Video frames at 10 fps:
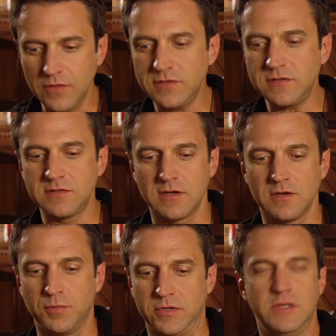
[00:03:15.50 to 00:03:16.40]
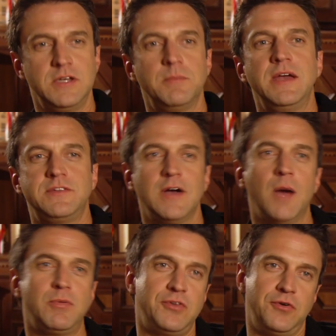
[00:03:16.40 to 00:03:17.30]
this is a completely amazing
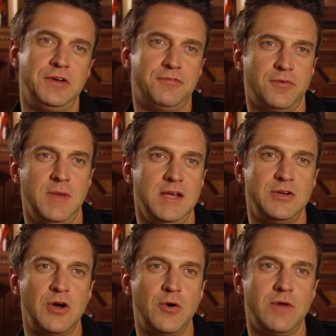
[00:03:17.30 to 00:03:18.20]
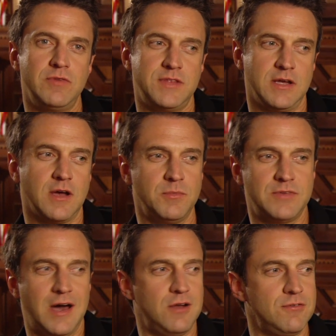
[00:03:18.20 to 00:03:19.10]
opportunity for me. You know, everything comes
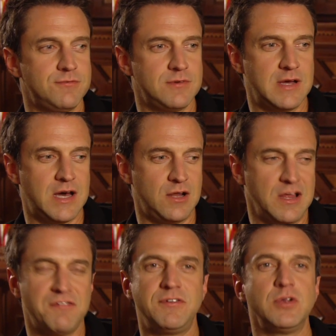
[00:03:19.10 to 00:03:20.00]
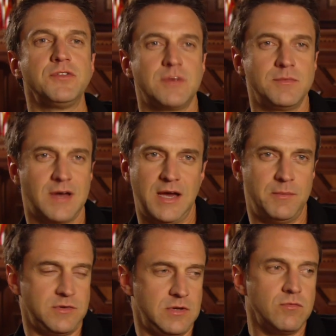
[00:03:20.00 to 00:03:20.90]
out of out of left field
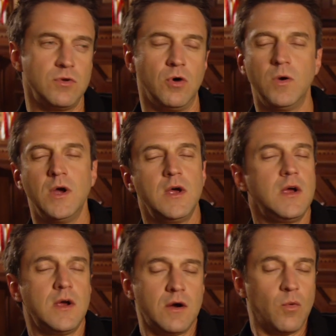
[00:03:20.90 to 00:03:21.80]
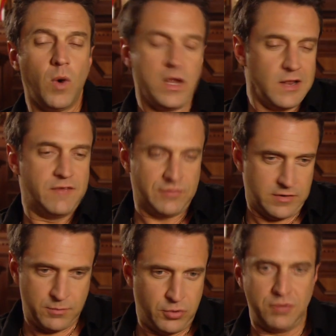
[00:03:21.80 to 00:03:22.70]
sometimes. You never know what life is
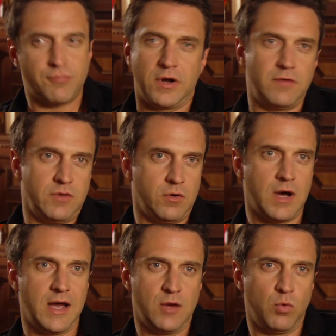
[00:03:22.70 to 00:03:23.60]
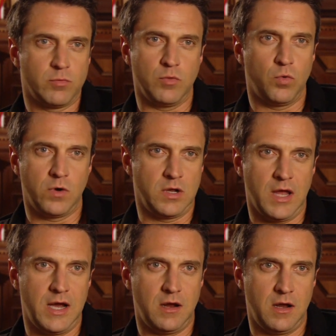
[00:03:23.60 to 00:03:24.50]
going to put in front of you. I had worked with Warren
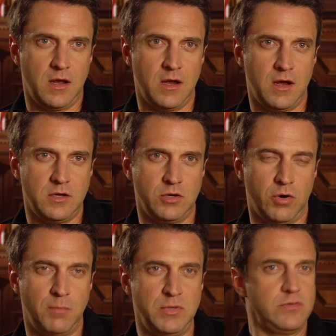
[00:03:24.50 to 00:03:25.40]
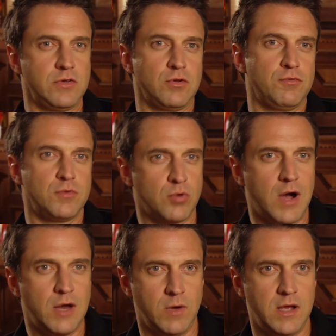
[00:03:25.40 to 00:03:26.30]
Leight on a you know on a musical for
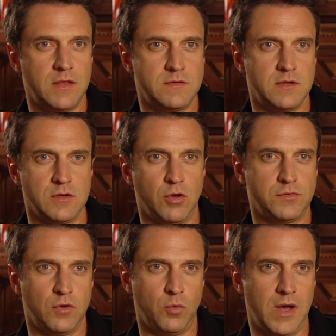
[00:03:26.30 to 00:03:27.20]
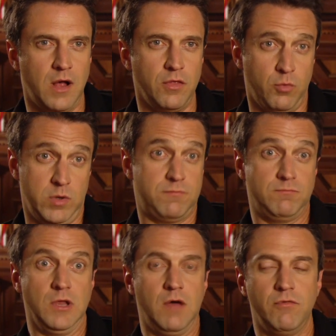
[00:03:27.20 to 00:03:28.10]
Broadway that didn't go so well, though we
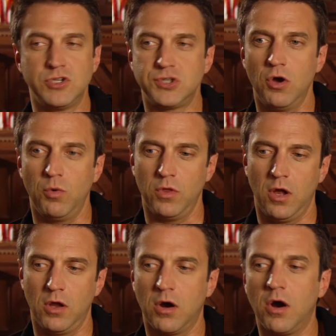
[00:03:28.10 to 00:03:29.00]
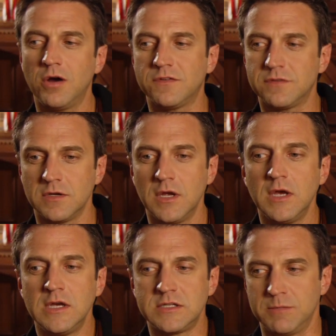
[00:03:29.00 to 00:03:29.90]
loved the show with all our hearts. And
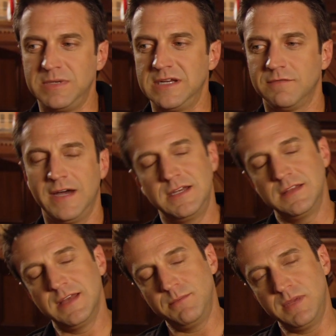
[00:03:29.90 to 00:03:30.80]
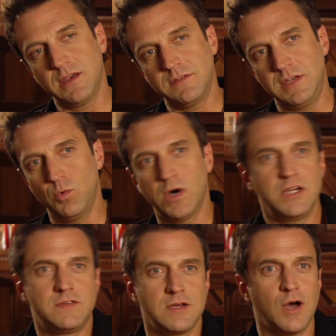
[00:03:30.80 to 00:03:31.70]
to be invited then because he
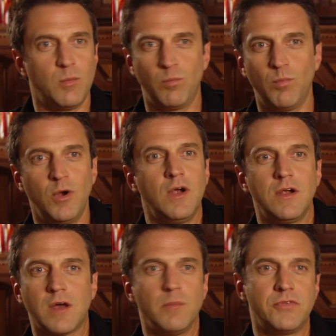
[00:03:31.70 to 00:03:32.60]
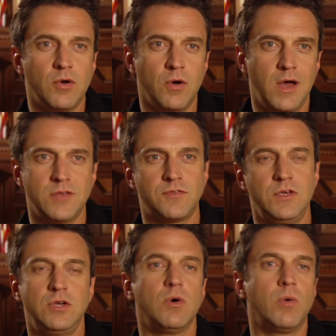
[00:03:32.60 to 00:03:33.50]
wanted to come come to
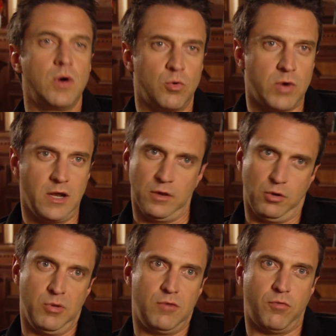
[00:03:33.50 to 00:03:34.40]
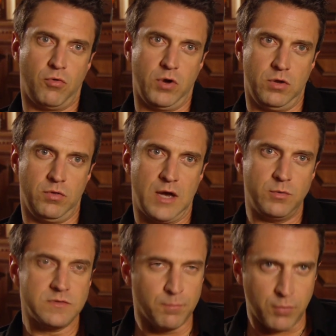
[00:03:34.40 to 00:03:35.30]
SVU, and want to write a little bit for you. That
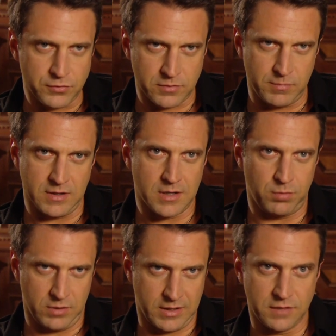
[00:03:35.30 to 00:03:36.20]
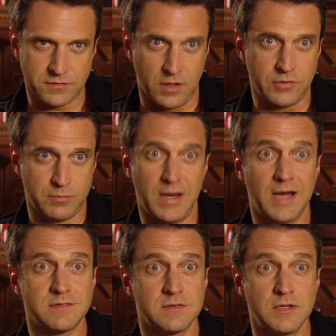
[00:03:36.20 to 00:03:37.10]
was supposed to be a couple of guest star
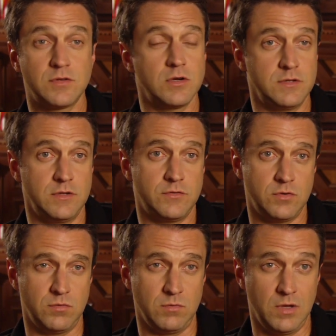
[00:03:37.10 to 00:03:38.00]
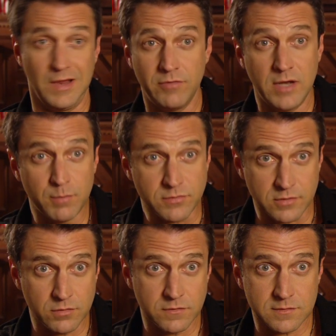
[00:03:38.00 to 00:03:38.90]
spots that turned into eleven
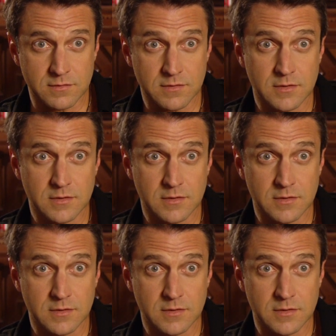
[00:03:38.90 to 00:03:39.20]
episodes.